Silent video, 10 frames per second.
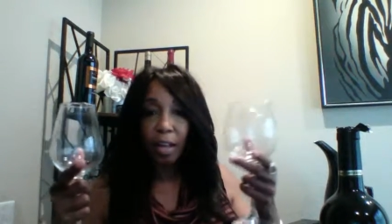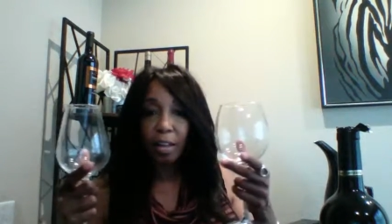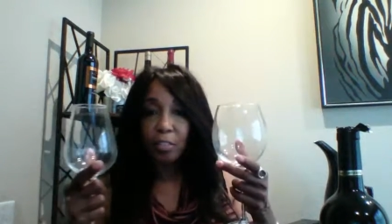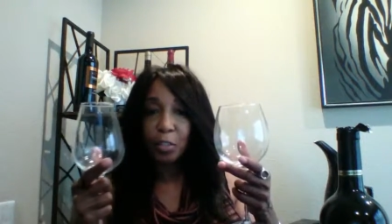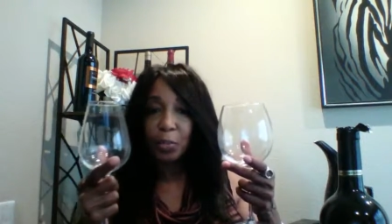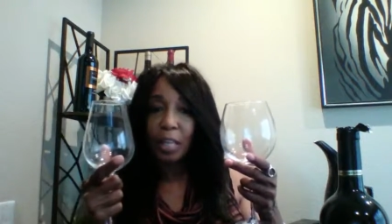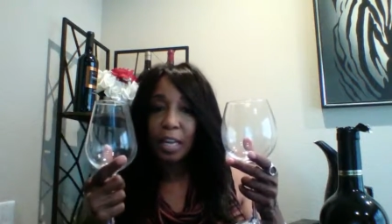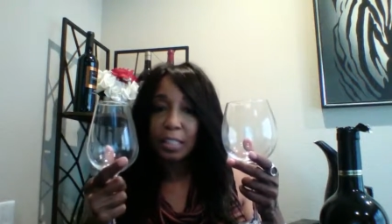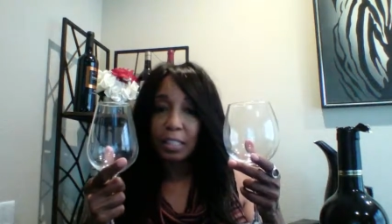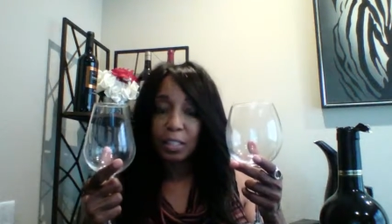I have two
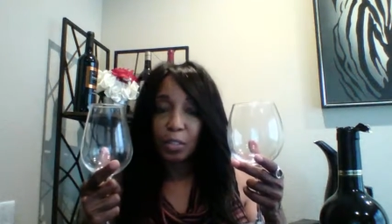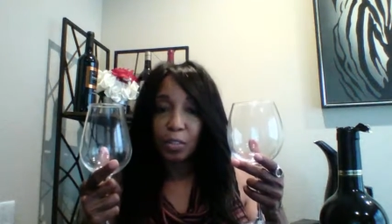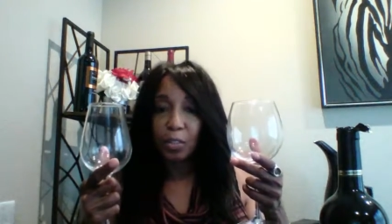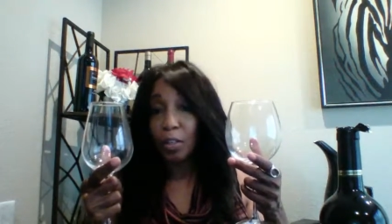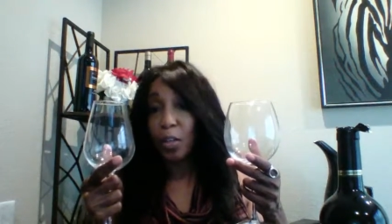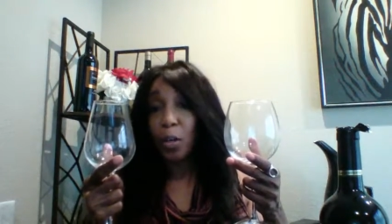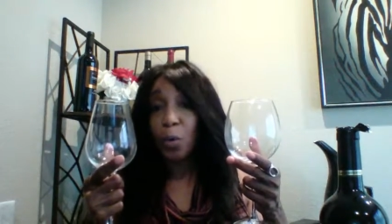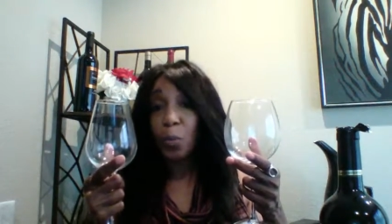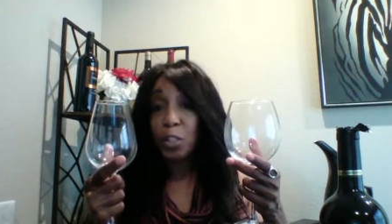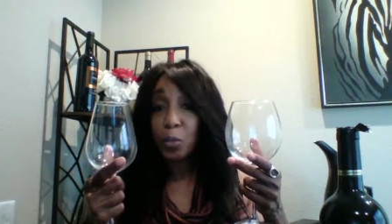glasses here.
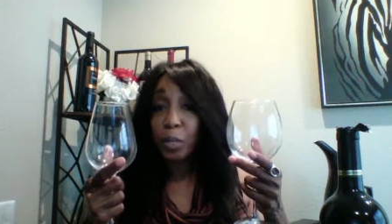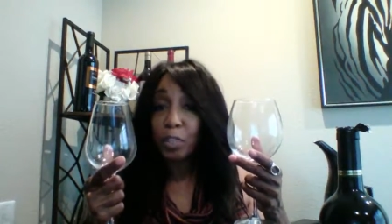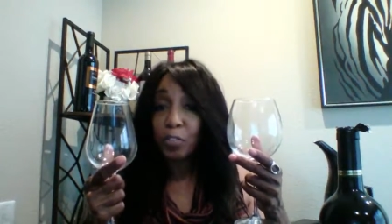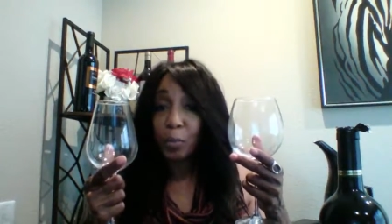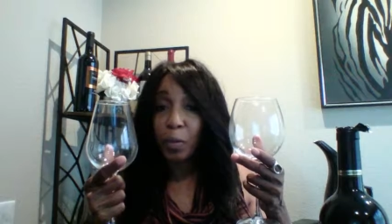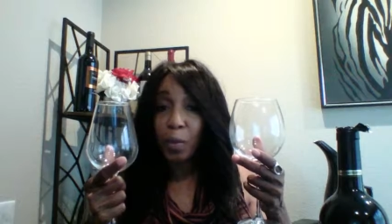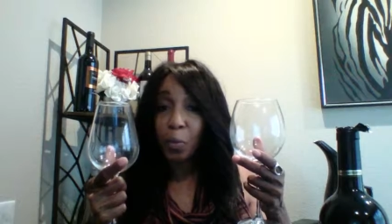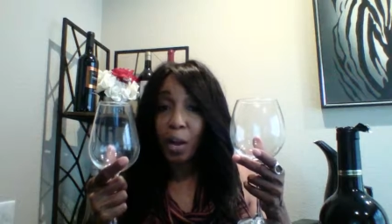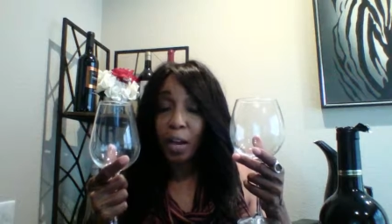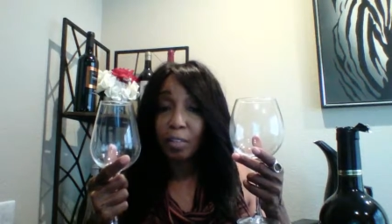Which one is for
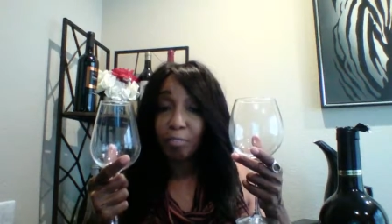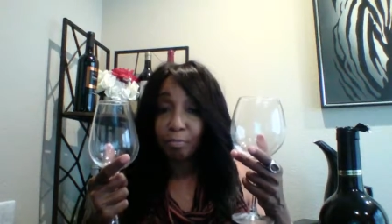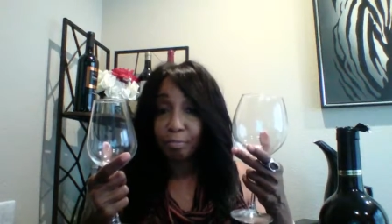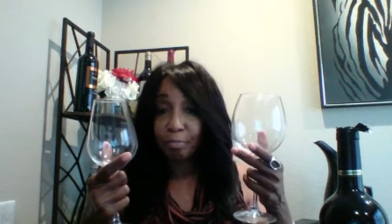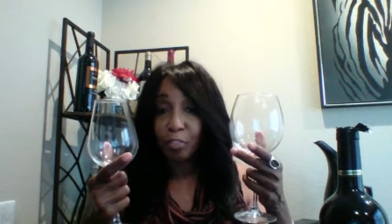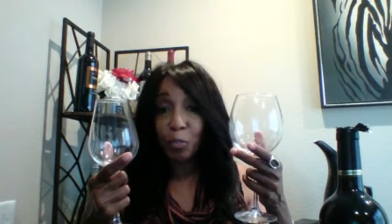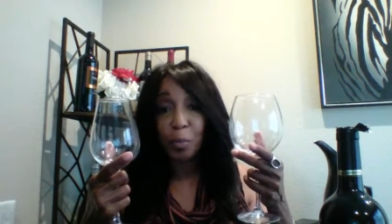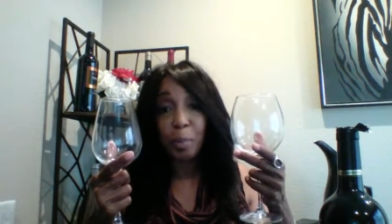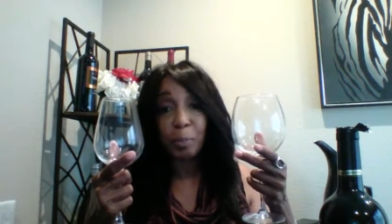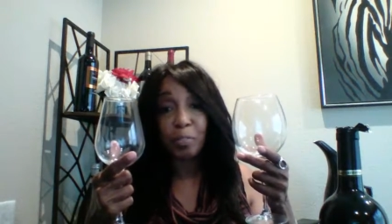red wine, if you
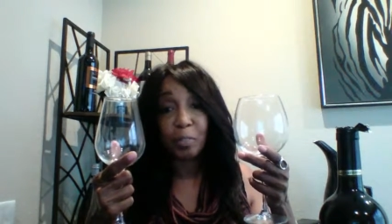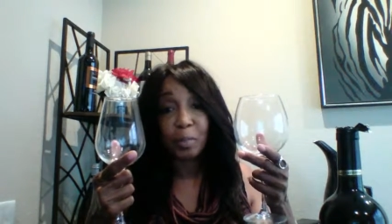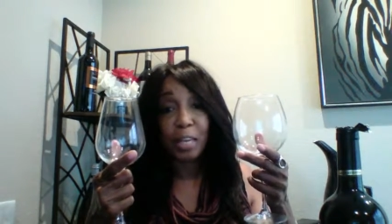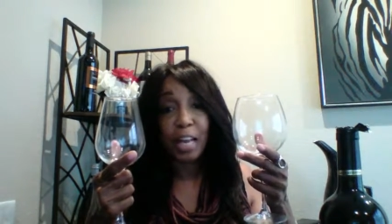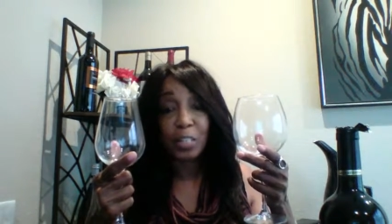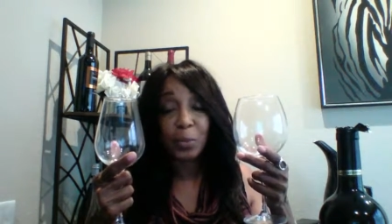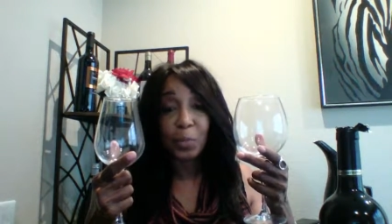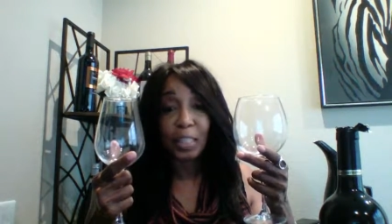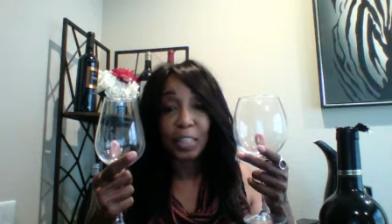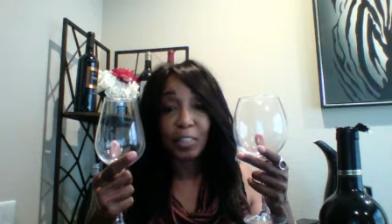remember from last
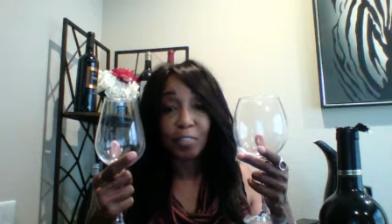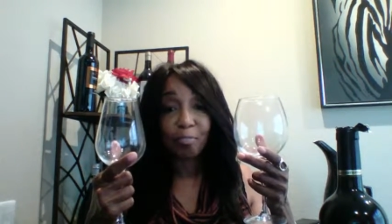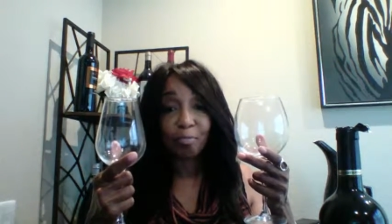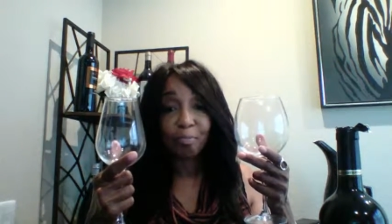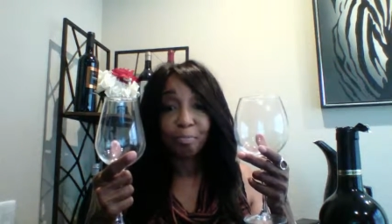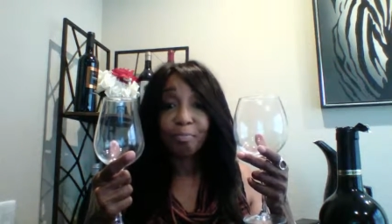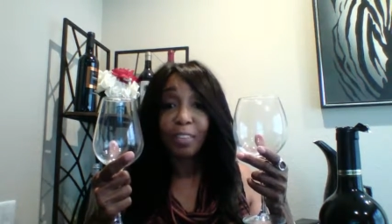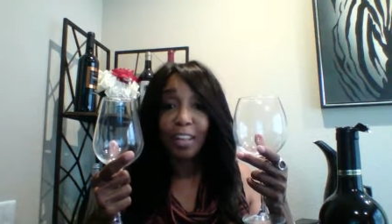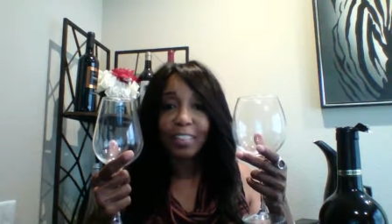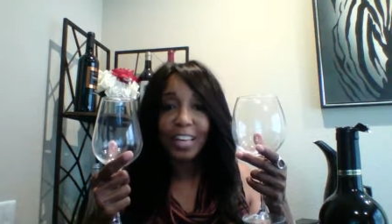week?
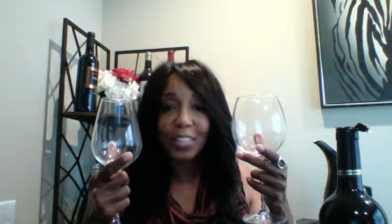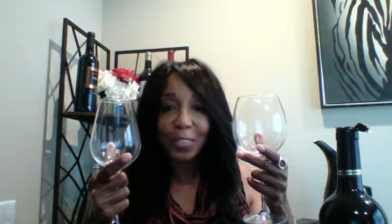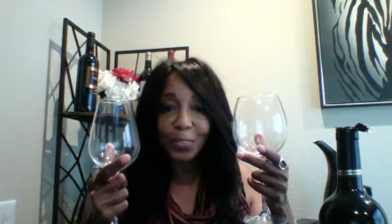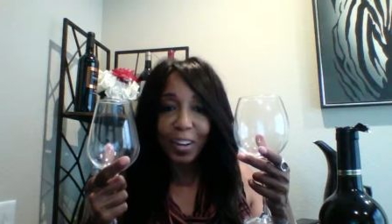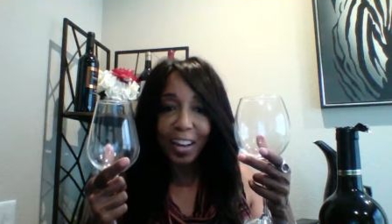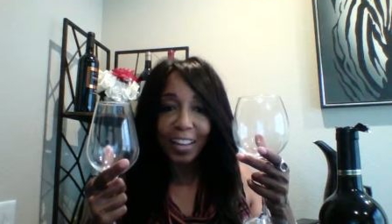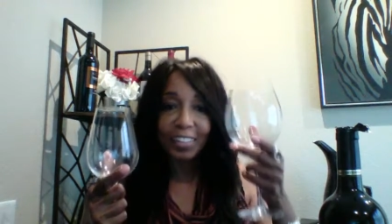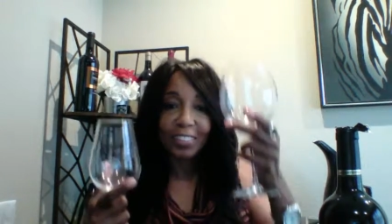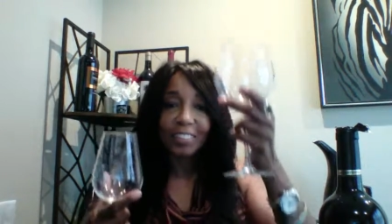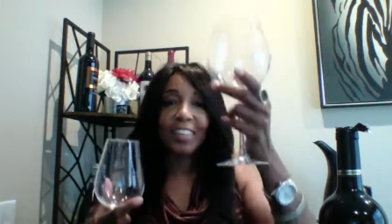That's
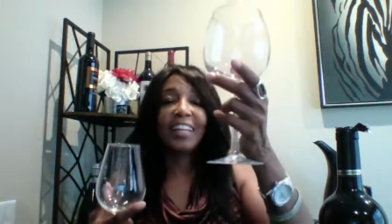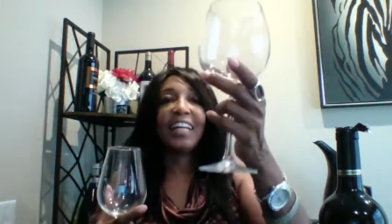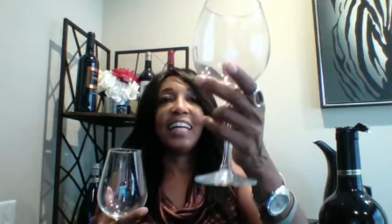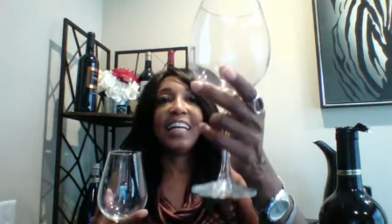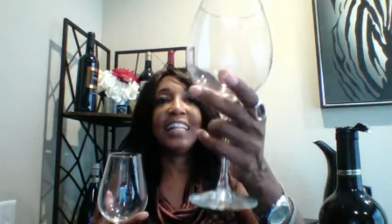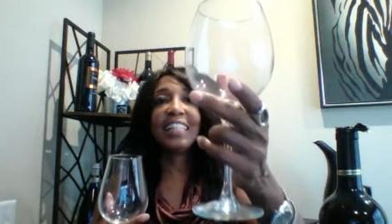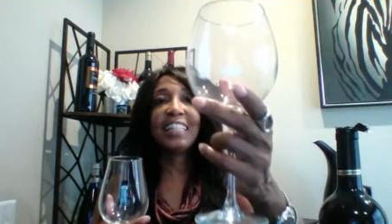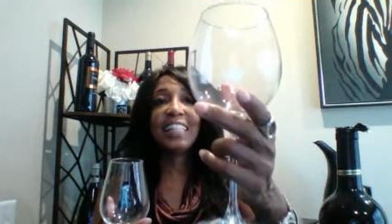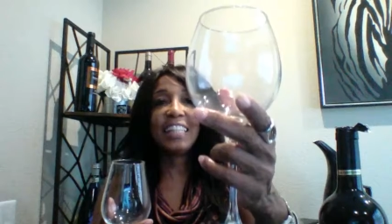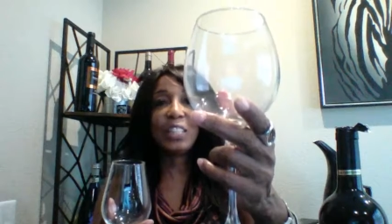right.
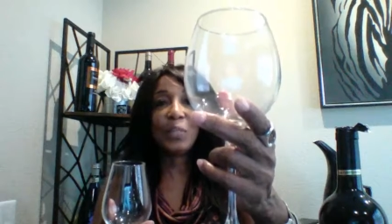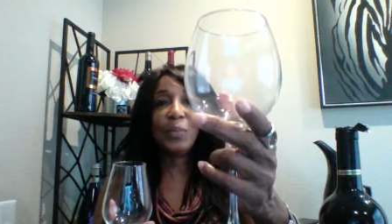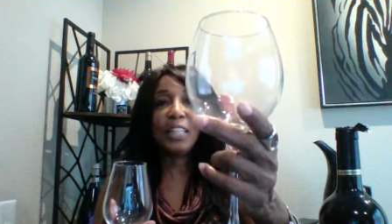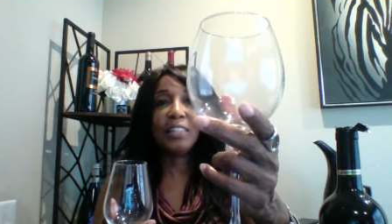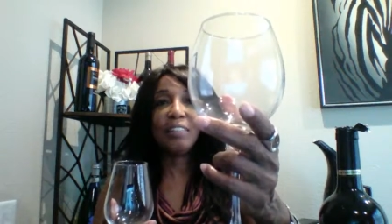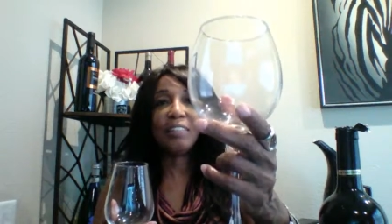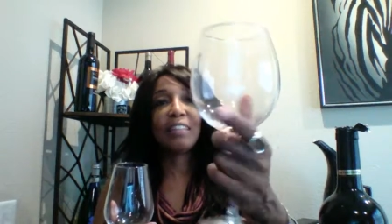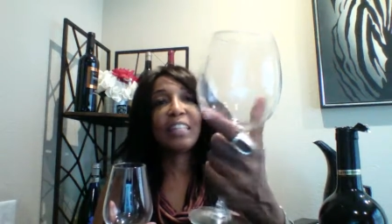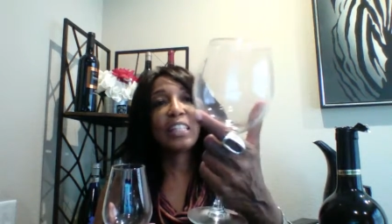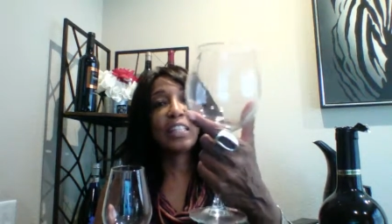It's this one.
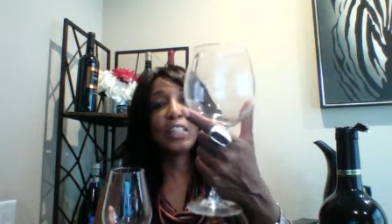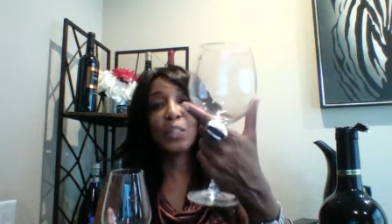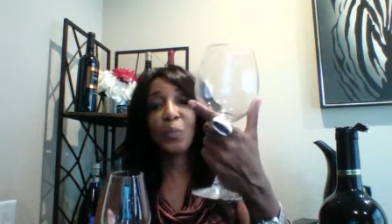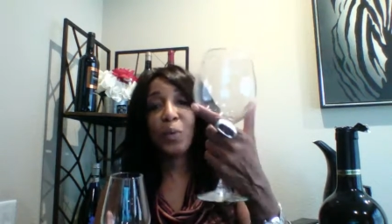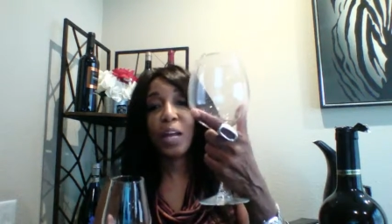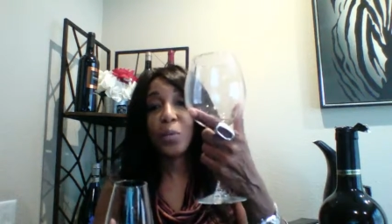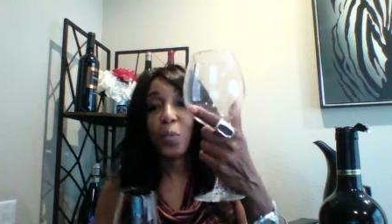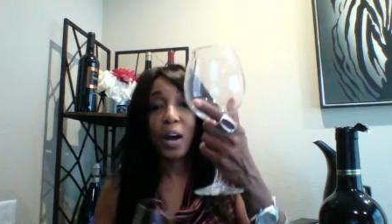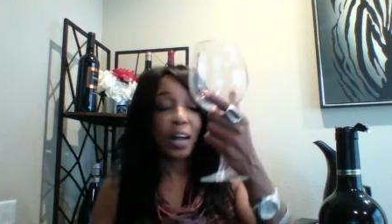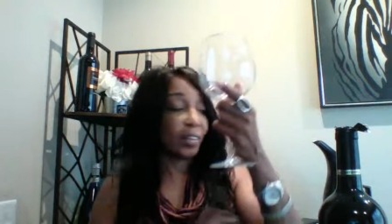This is the red
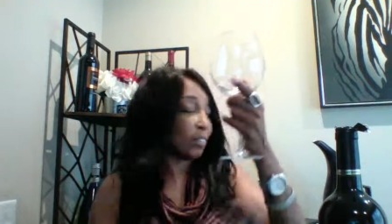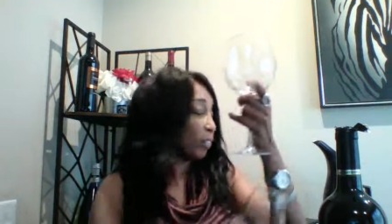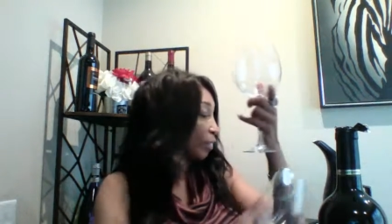wine,